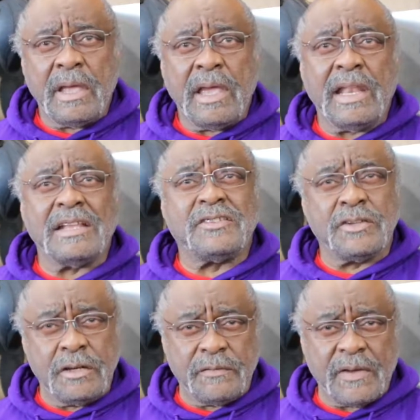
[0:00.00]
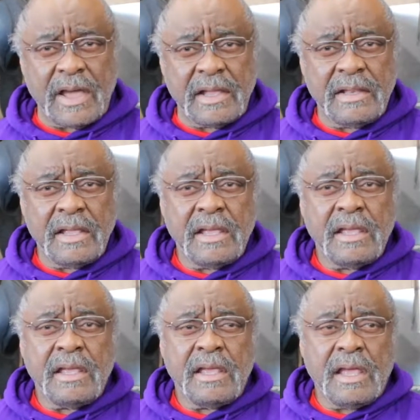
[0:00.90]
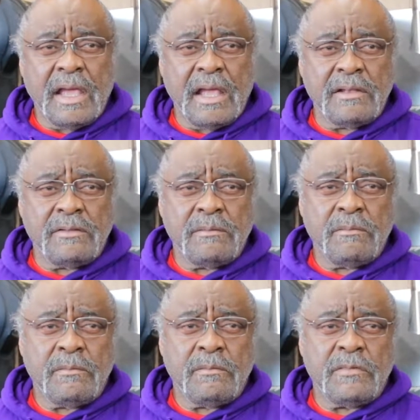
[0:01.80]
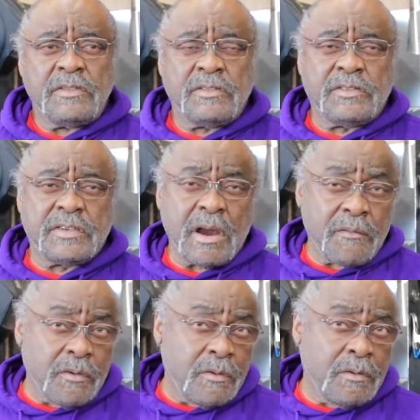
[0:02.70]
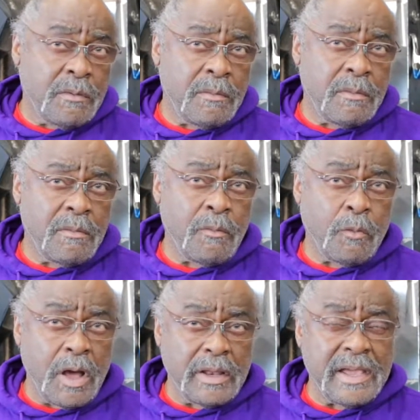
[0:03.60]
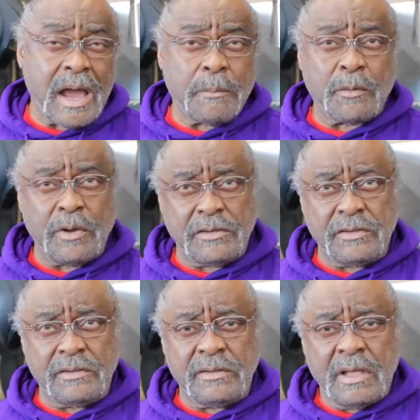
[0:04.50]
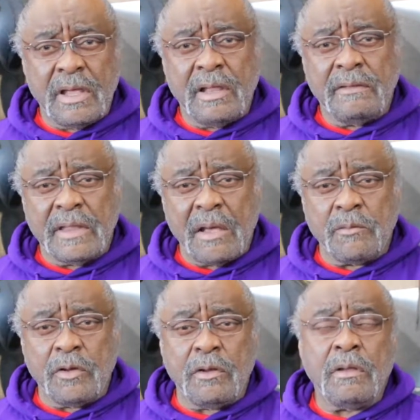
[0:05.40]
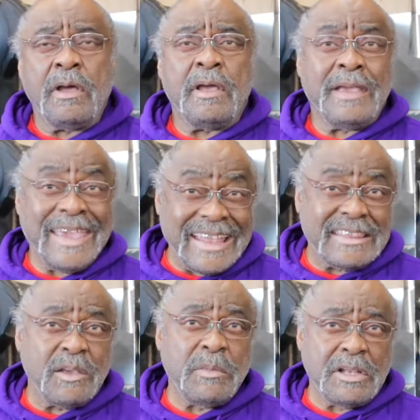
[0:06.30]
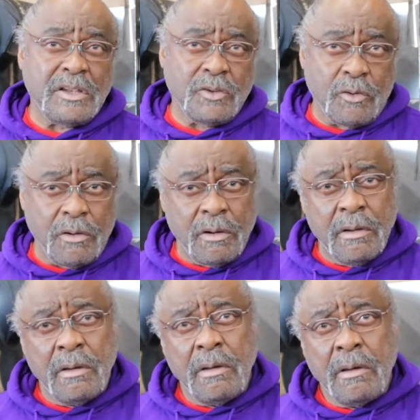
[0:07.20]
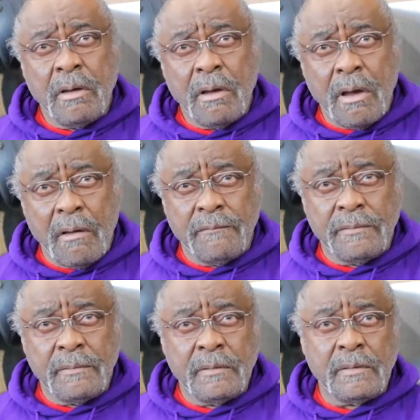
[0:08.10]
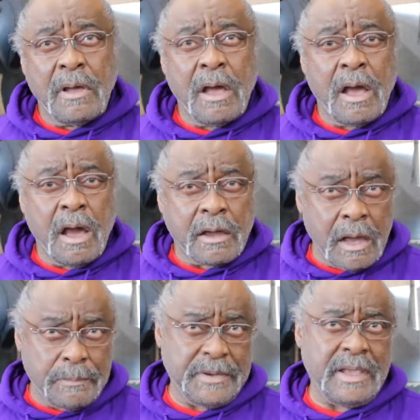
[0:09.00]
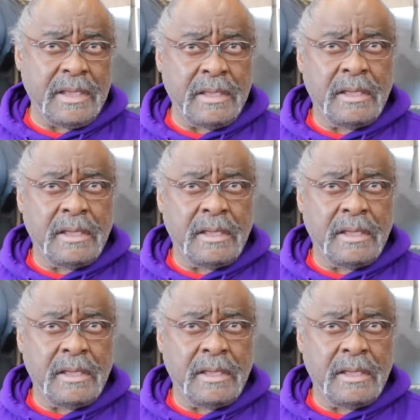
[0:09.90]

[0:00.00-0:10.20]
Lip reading: and has certified, and several welding operations that will get them in the door of a company.